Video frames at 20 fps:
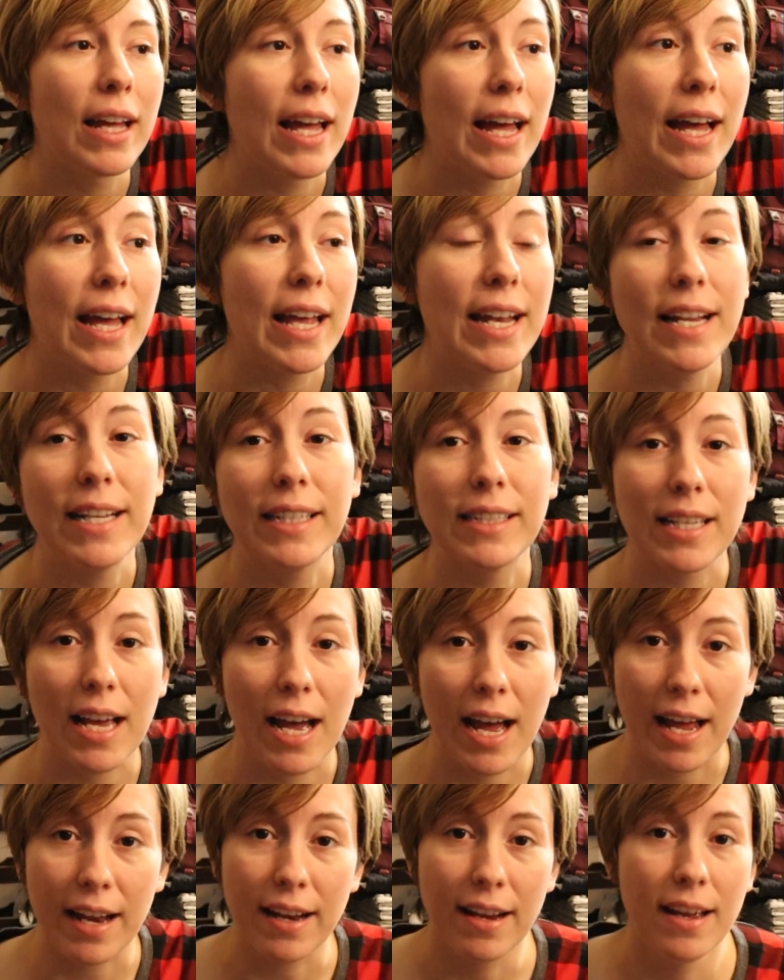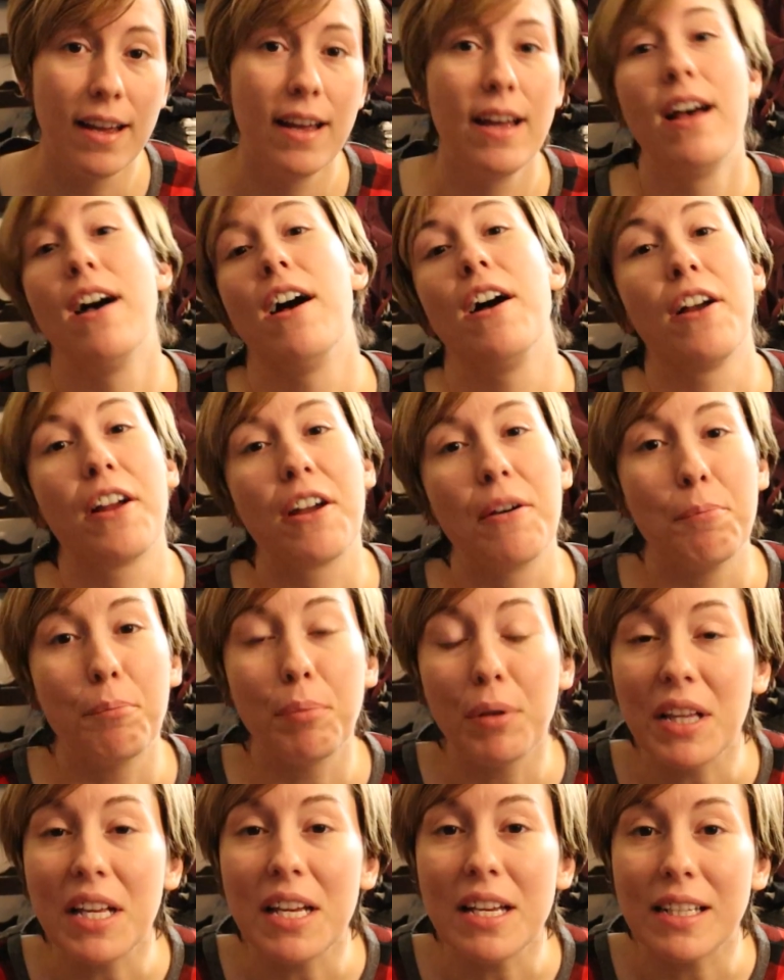and it's got a
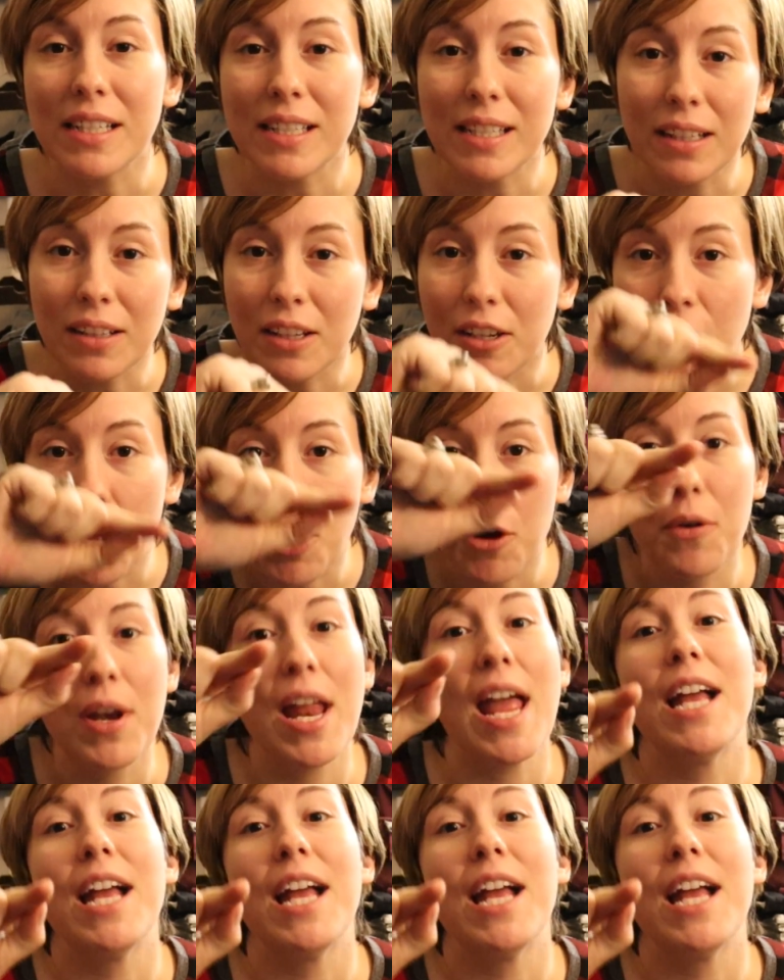complete silicone